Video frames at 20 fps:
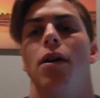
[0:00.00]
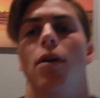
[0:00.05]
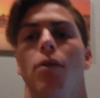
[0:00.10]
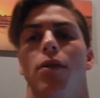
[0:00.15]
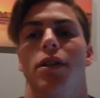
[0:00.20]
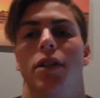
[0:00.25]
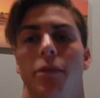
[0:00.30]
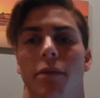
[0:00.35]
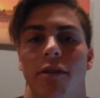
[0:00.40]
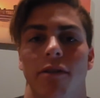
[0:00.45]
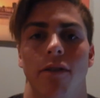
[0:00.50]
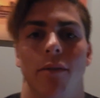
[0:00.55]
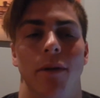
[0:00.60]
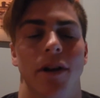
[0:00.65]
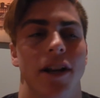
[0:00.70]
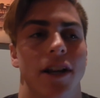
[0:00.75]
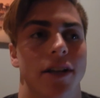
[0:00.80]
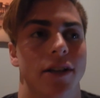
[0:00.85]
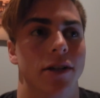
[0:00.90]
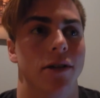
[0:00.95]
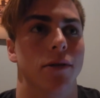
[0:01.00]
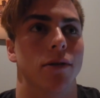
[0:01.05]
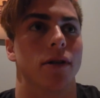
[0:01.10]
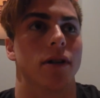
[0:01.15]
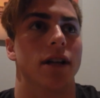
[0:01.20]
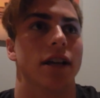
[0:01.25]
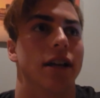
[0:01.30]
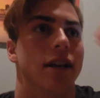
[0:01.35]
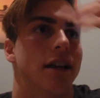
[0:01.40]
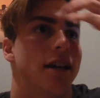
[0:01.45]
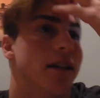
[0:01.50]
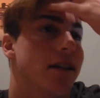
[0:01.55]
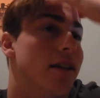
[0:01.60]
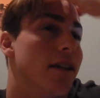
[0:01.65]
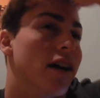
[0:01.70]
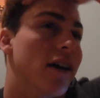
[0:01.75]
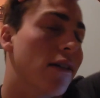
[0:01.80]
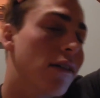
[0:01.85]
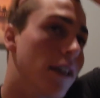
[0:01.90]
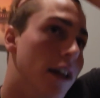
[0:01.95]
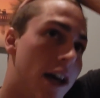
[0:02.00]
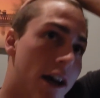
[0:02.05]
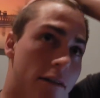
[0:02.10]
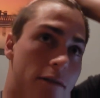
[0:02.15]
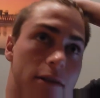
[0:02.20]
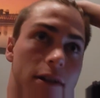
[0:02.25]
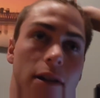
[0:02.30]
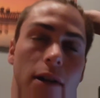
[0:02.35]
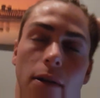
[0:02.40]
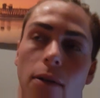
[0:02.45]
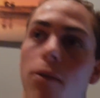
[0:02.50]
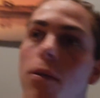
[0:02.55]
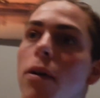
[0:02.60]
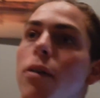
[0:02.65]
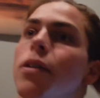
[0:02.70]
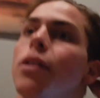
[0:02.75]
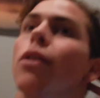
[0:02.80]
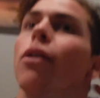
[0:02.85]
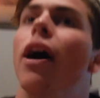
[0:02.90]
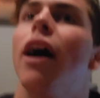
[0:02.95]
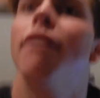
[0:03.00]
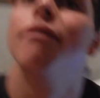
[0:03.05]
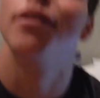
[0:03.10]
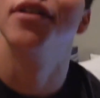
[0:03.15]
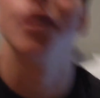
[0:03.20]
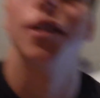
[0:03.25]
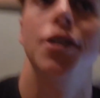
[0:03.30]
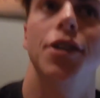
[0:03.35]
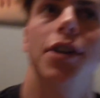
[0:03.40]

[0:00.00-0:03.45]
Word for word: What's up everybody? So Clayton has now left. So after the